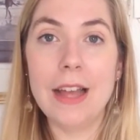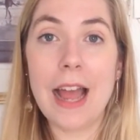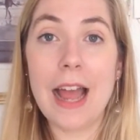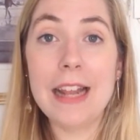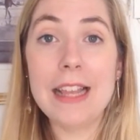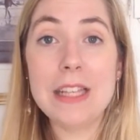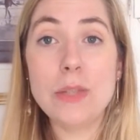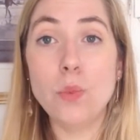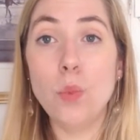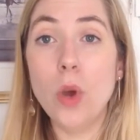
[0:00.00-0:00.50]

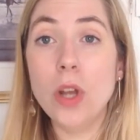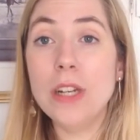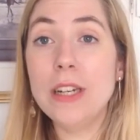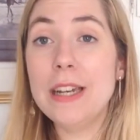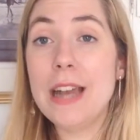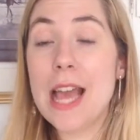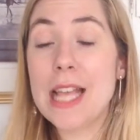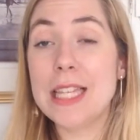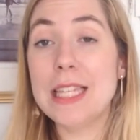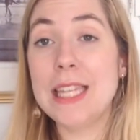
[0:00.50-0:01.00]
And this
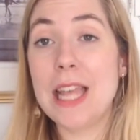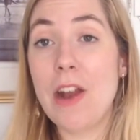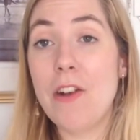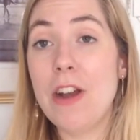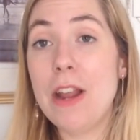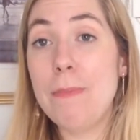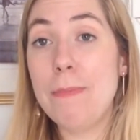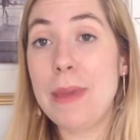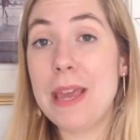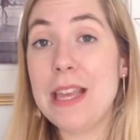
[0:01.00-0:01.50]
wouldn't
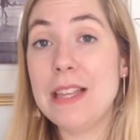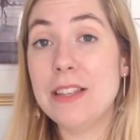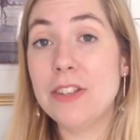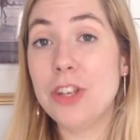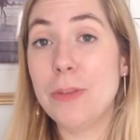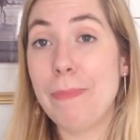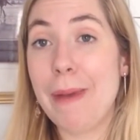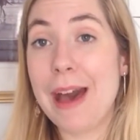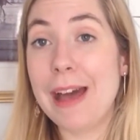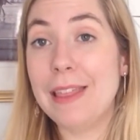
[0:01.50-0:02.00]
necessarily be
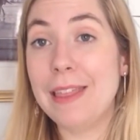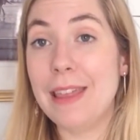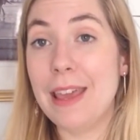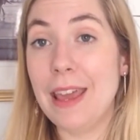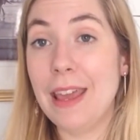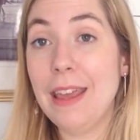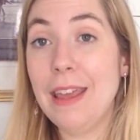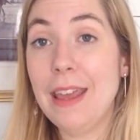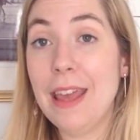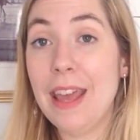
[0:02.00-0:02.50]
such a bad
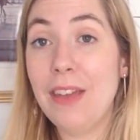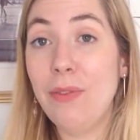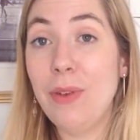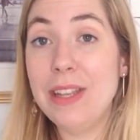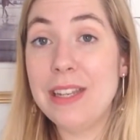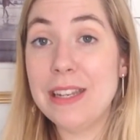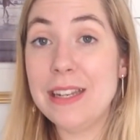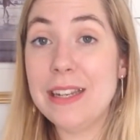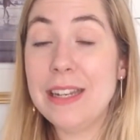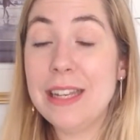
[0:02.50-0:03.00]
thing if
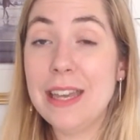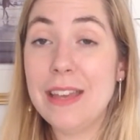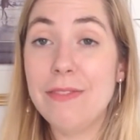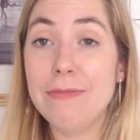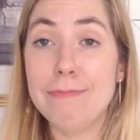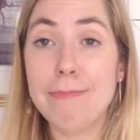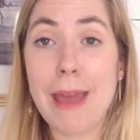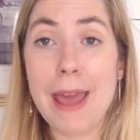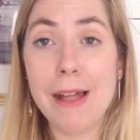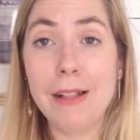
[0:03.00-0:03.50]
we didn't
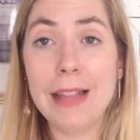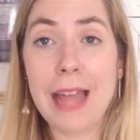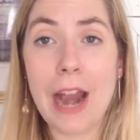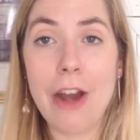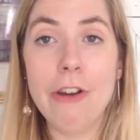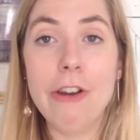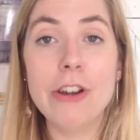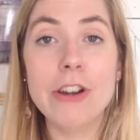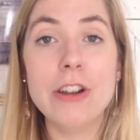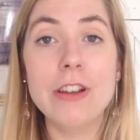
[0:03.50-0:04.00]
give male
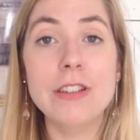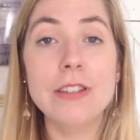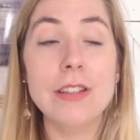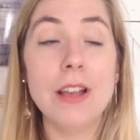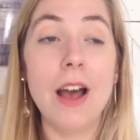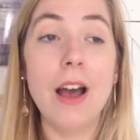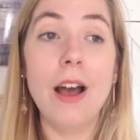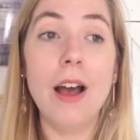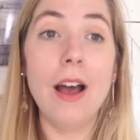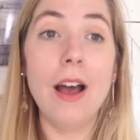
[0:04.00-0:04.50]
characters
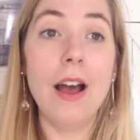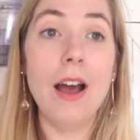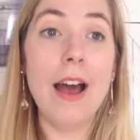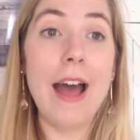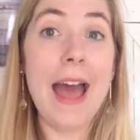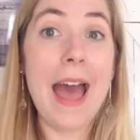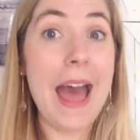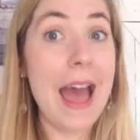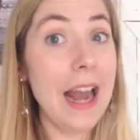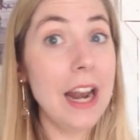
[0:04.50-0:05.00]
a
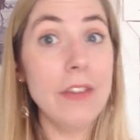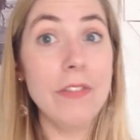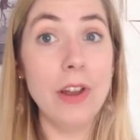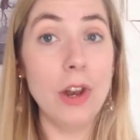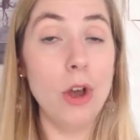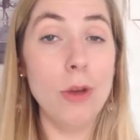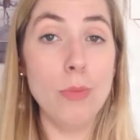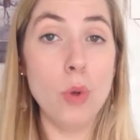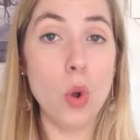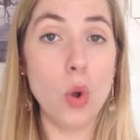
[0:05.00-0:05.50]
hell of a
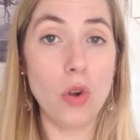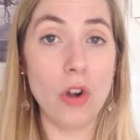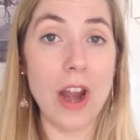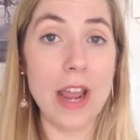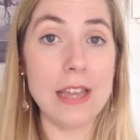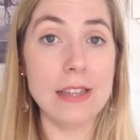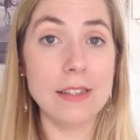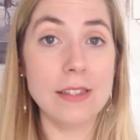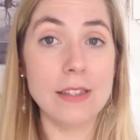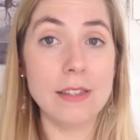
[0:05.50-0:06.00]
lot more
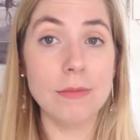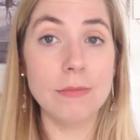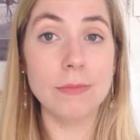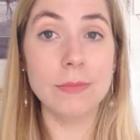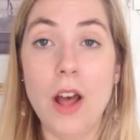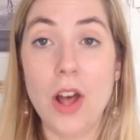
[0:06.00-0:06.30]
grace.